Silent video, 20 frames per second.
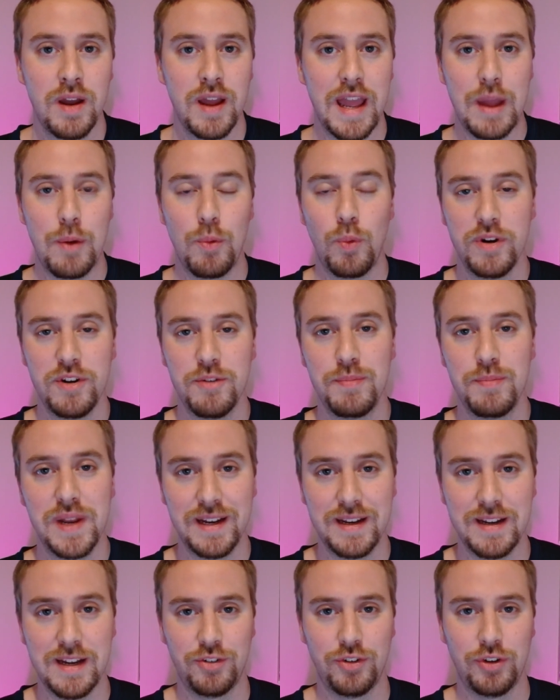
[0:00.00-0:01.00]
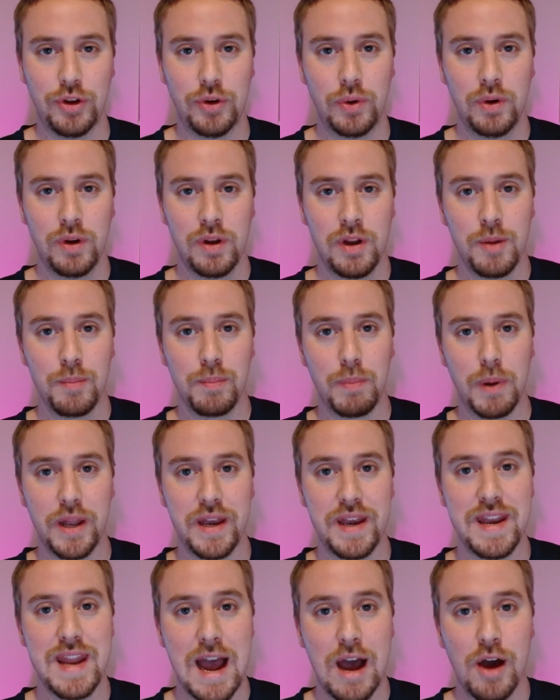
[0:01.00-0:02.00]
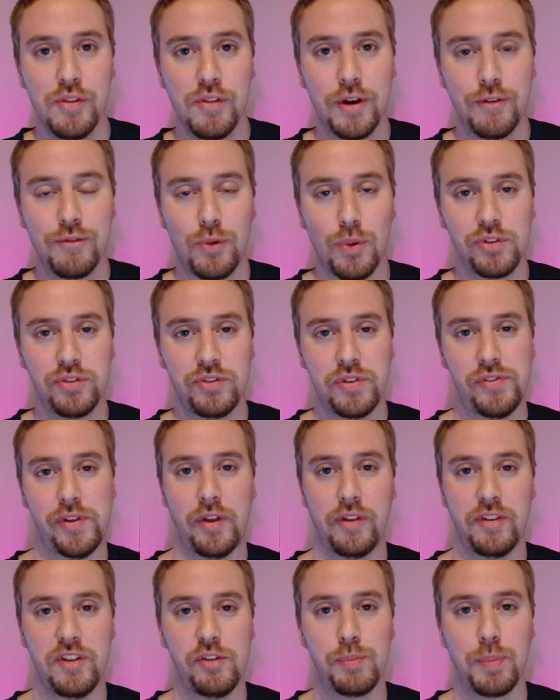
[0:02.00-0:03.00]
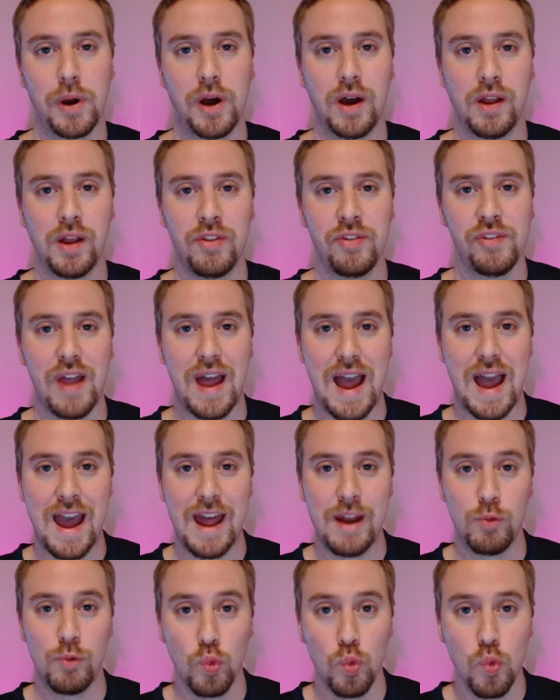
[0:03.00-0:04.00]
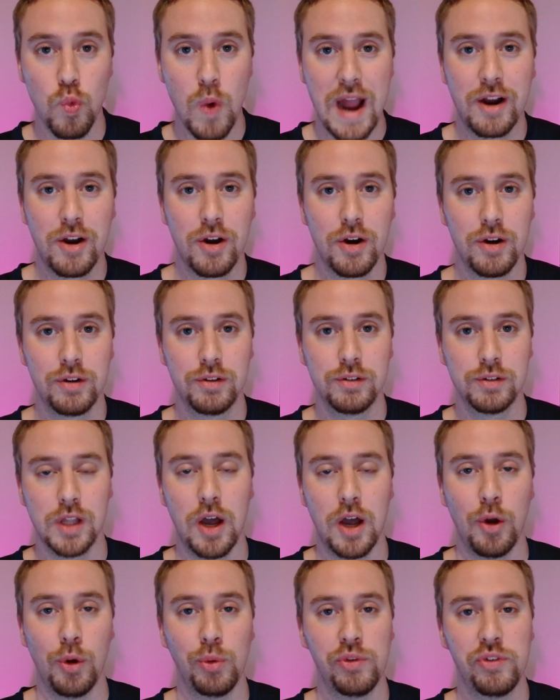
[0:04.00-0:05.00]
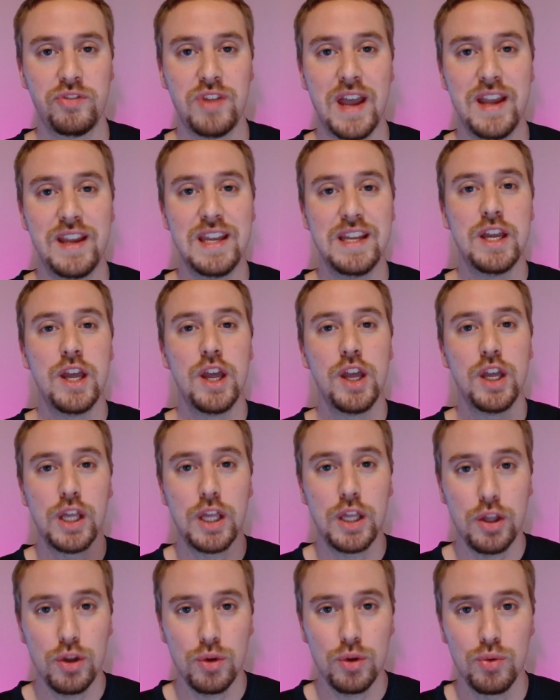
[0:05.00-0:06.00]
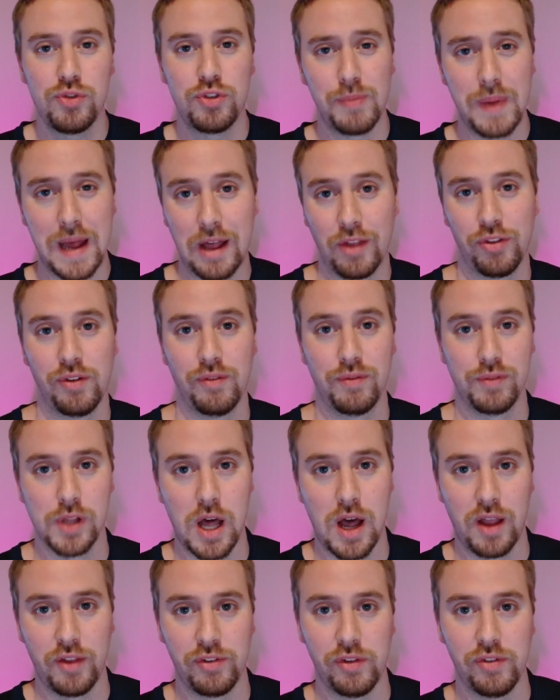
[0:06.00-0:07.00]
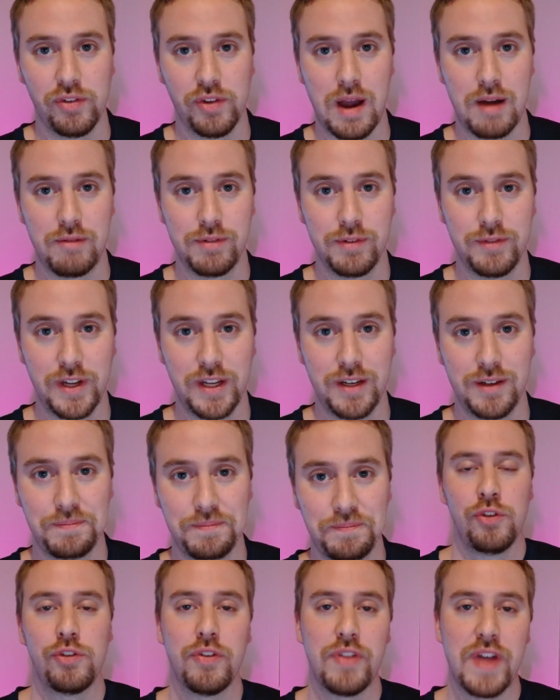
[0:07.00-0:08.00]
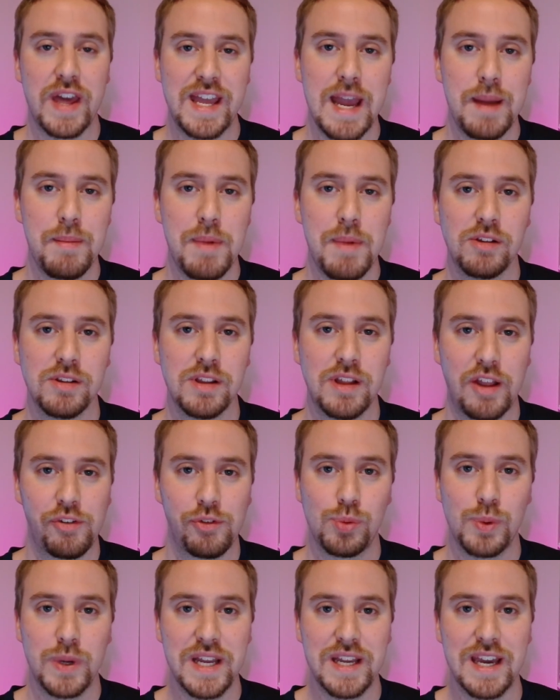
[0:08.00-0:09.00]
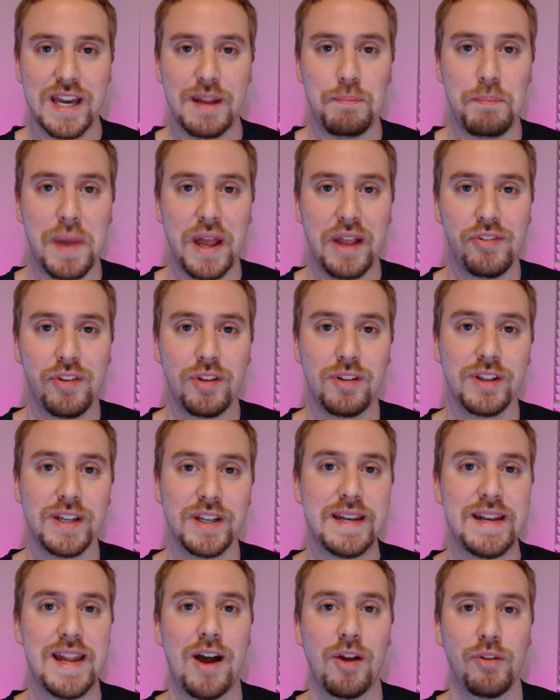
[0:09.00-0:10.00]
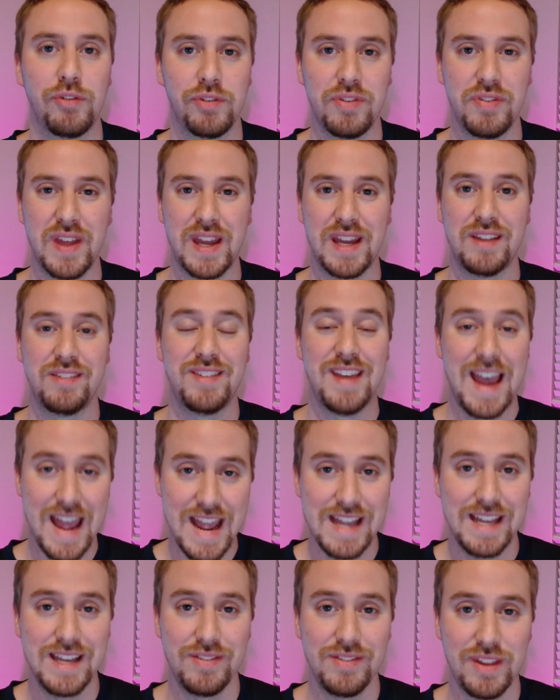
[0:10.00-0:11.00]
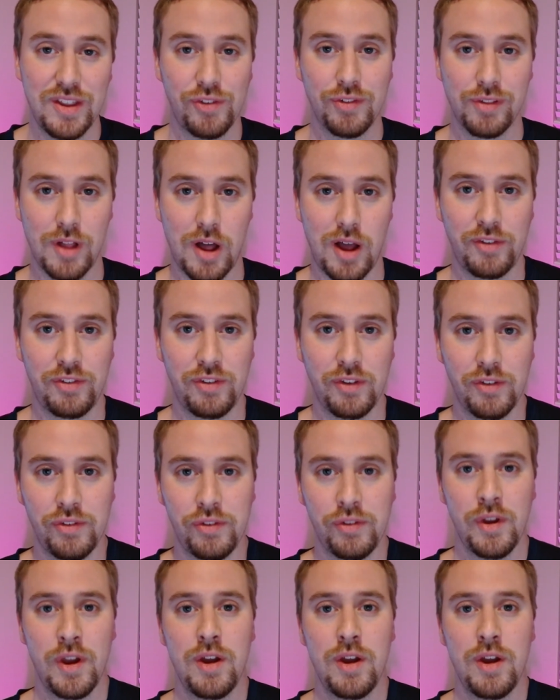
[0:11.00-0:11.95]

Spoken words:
it wouldn't have been an issue. But now they're forced to sell these bonds at record lows, taking huge amounts of losses off of it. So they came out last week and basically announced they had taken these losses,